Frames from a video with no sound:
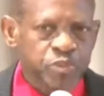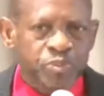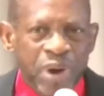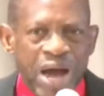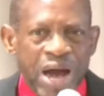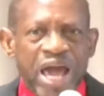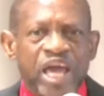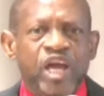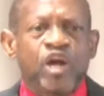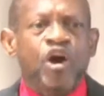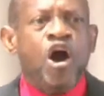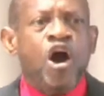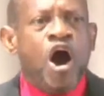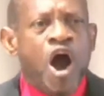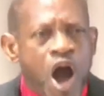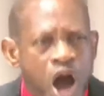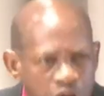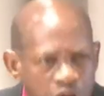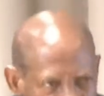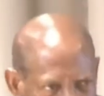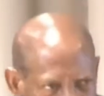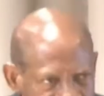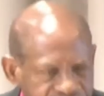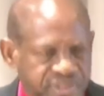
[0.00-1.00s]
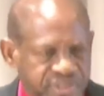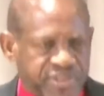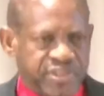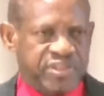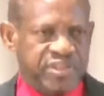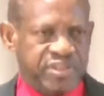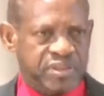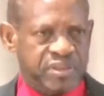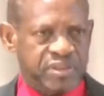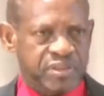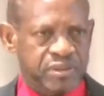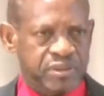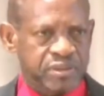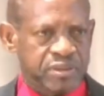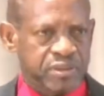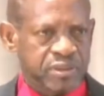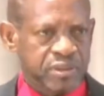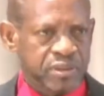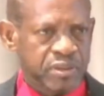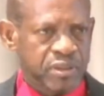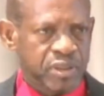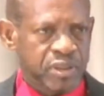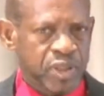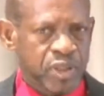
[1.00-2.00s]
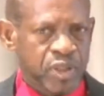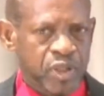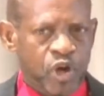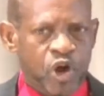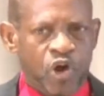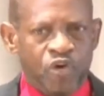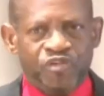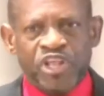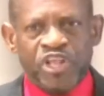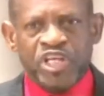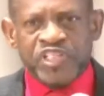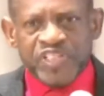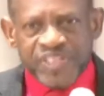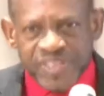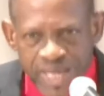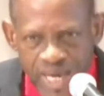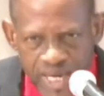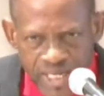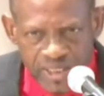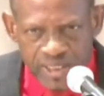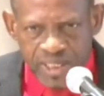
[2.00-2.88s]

by us of the St.